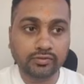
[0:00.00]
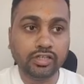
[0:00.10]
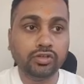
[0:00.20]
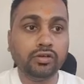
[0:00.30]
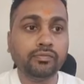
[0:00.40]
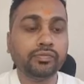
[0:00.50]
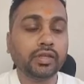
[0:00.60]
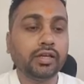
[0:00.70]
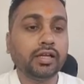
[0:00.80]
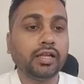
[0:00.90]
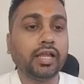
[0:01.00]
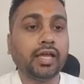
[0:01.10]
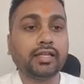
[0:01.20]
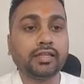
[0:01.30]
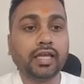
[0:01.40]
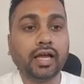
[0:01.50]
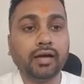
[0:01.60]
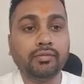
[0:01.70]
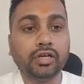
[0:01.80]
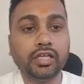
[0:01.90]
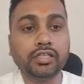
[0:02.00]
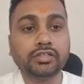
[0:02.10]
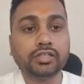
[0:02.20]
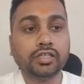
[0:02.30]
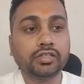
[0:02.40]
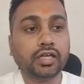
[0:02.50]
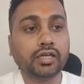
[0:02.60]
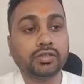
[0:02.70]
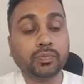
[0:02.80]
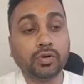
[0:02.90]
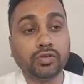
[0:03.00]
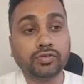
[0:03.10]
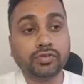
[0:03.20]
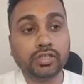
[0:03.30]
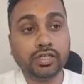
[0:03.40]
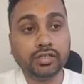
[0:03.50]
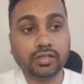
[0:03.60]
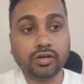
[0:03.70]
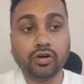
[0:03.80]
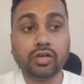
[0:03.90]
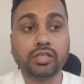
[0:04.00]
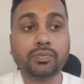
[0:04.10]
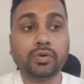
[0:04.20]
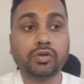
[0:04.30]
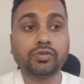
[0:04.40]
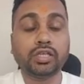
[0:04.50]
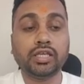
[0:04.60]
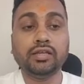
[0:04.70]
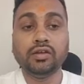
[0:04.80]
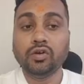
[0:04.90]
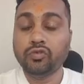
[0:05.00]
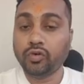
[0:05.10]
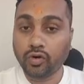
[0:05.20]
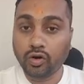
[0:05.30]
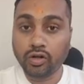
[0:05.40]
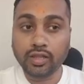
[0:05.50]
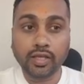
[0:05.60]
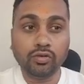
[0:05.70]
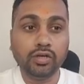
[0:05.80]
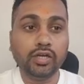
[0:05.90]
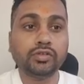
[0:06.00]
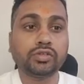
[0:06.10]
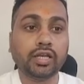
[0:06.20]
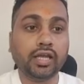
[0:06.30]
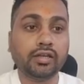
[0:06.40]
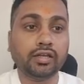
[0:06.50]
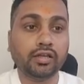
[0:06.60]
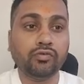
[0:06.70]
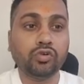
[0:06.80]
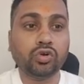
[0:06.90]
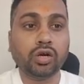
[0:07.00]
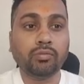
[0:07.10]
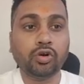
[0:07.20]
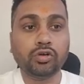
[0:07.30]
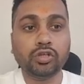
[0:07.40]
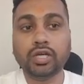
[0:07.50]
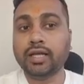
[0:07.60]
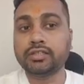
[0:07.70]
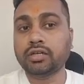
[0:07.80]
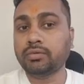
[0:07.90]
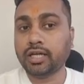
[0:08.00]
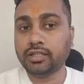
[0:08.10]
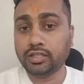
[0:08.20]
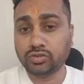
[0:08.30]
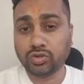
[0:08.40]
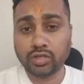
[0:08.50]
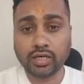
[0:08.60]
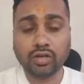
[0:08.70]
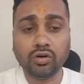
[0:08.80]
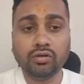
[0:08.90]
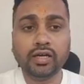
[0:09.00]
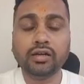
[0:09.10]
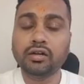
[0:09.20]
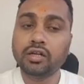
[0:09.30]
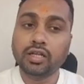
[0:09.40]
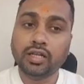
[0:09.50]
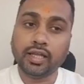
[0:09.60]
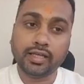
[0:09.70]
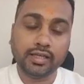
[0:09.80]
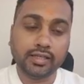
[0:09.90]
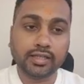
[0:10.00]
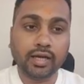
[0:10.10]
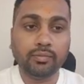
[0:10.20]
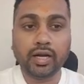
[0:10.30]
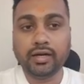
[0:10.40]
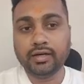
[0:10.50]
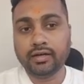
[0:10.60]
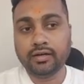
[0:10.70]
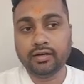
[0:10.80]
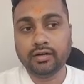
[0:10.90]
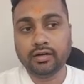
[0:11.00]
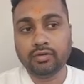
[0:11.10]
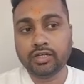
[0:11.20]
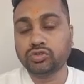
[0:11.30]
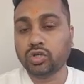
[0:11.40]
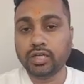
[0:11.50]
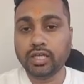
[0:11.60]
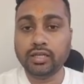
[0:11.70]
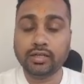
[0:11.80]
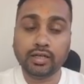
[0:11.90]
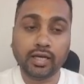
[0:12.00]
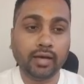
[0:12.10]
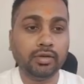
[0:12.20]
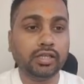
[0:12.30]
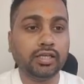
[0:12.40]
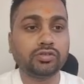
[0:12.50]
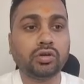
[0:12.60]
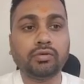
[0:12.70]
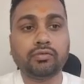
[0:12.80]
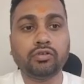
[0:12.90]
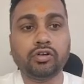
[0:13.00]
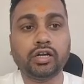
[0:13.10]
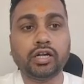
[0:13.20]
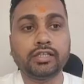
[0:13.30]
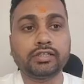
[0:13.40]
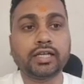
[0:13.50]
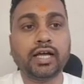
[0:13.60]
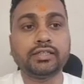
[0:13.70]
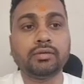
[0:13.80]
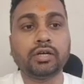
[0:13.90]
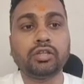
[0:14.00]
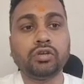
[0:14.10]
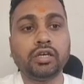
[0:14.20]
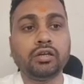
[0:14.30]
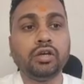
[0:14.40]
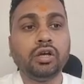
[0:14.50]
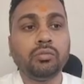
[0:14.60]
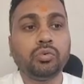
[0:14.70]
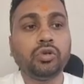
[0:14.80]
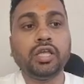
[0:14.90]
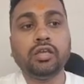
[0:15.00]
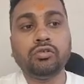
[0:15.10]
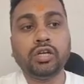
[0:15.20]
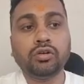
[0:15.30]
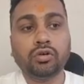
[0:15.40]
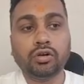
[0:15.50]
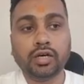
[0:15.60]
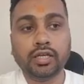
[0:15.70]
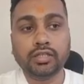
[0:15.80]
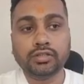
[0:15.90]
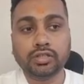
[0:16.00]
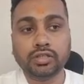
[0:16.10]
video, like they have released the response sheet or response key for all the units. Like if you talk about Ghaziabad is already over. Like exam and what joining, everything is over for this Ghaziabad unit. Pune unit, already this